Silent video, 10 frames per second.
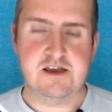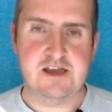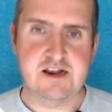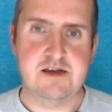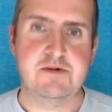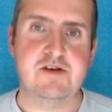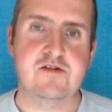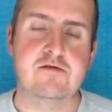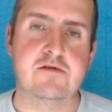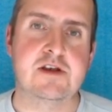GitLab
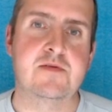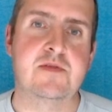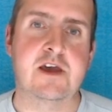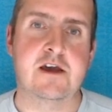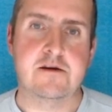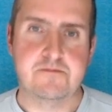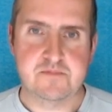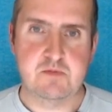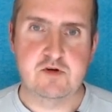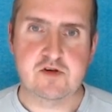issue in their
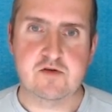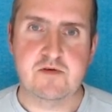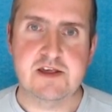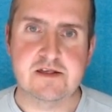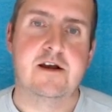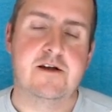merge request,